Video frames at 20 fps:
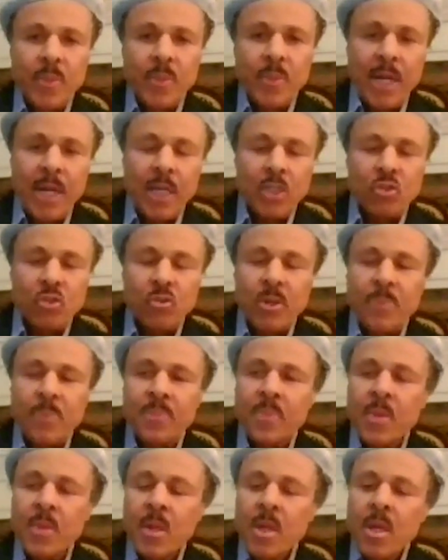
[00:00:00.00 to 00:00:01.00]
Adrian.
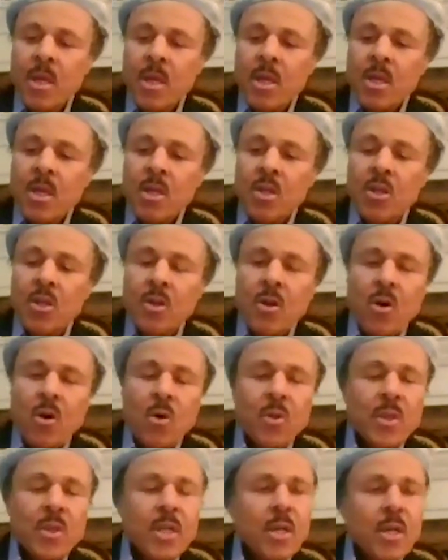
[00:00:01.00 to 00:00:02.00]
You
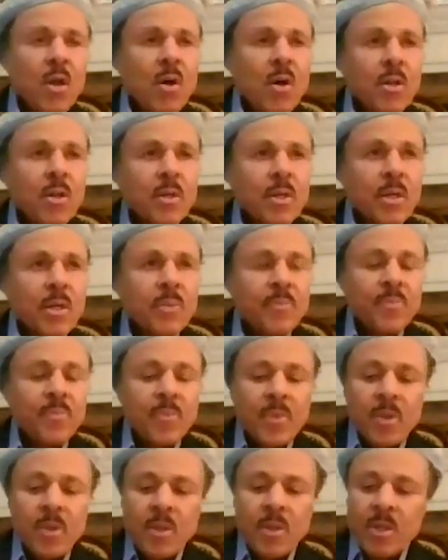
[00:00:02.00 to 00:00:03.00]
know that on
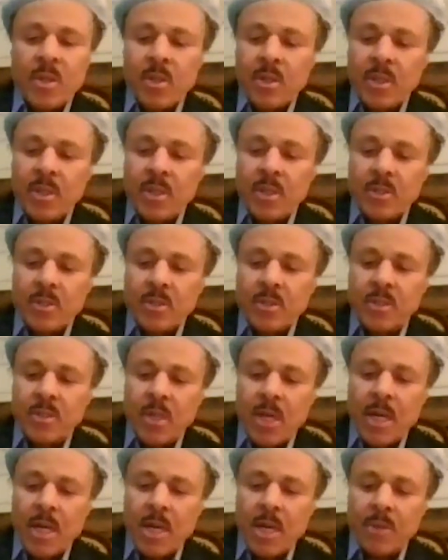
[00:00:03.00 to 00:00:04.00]

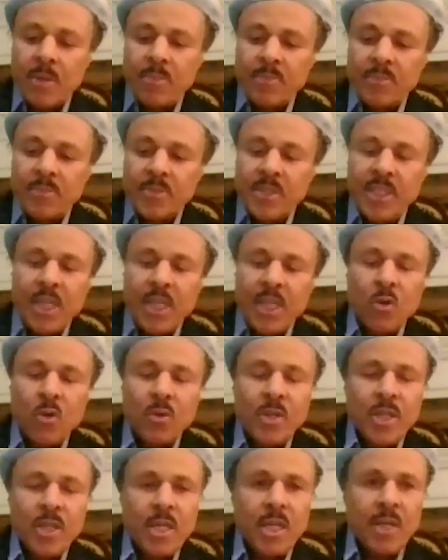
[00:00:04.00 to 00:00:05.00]

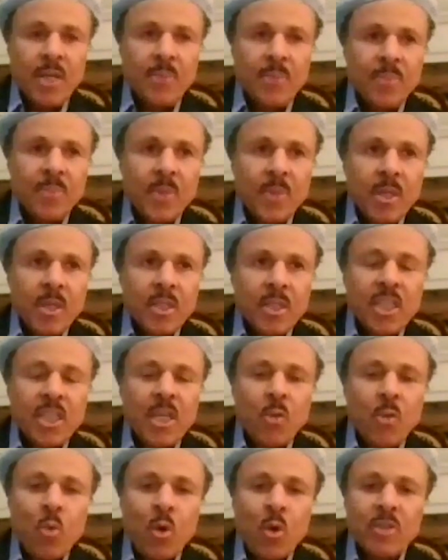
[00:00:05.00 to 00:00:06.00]
DOD,
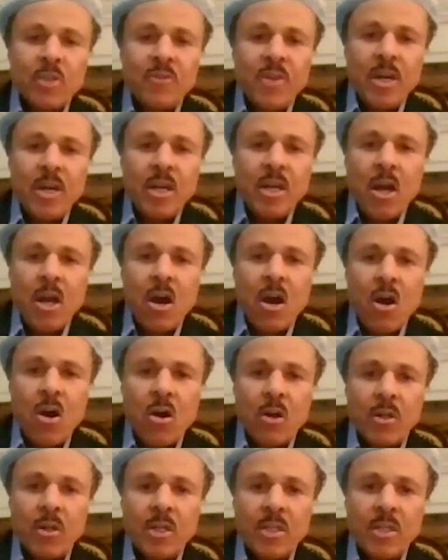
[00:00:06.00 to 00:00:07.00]
she worked very
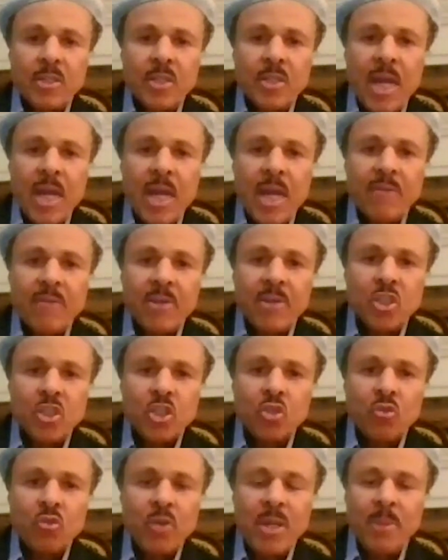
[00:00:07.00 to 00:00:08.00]
hard to have a
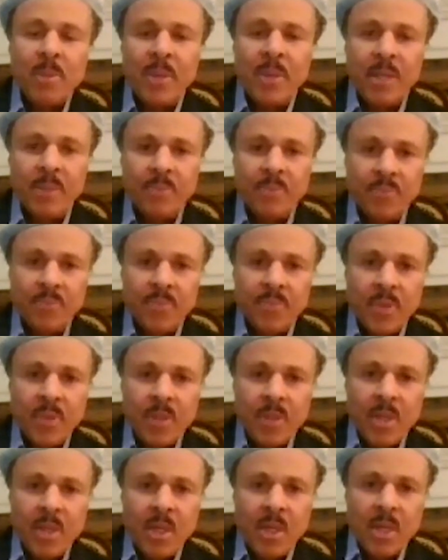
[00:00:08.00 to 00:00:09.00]
streaming
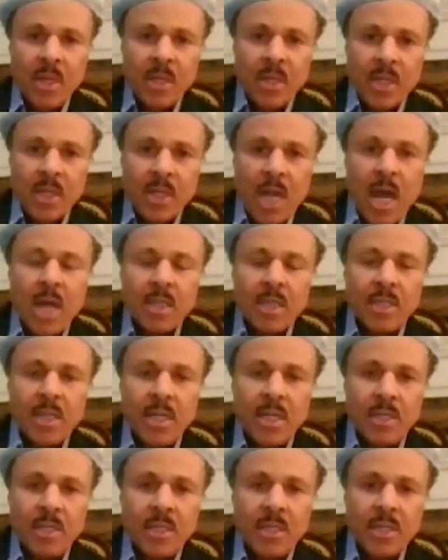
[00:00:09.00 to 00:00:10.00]

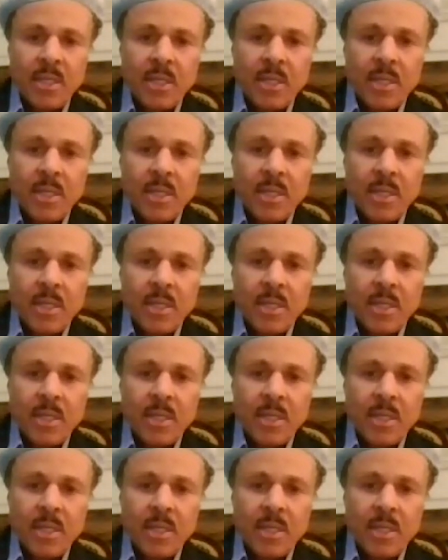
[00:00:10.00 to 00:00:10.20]
content.